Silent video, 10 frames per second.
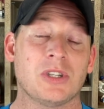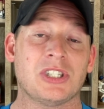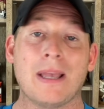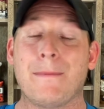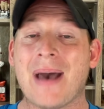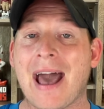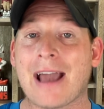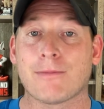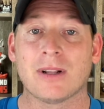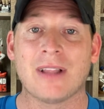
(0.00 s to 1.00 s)
sit
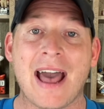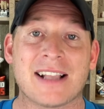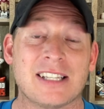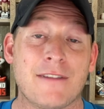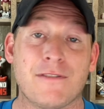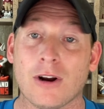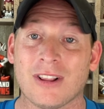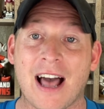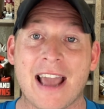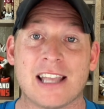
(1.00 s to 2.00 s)
back, relax, and if you're a
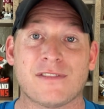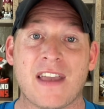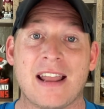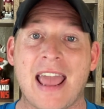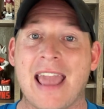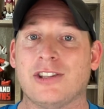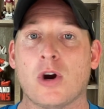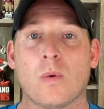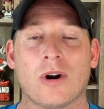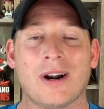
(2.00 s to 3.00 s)
Lions fan, hey,
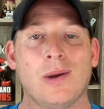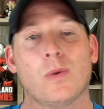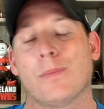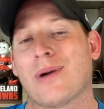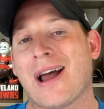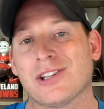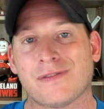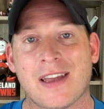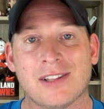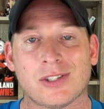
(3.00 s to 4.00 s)
don't worry. We're Browns
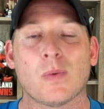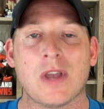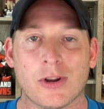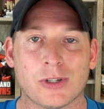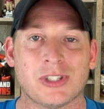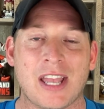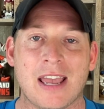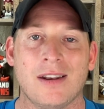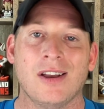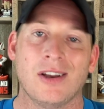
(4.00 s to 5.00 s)
fans. We
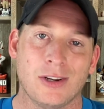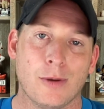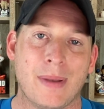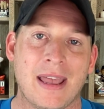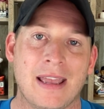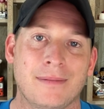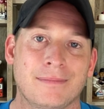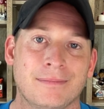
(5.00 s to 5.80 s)
understand your pain.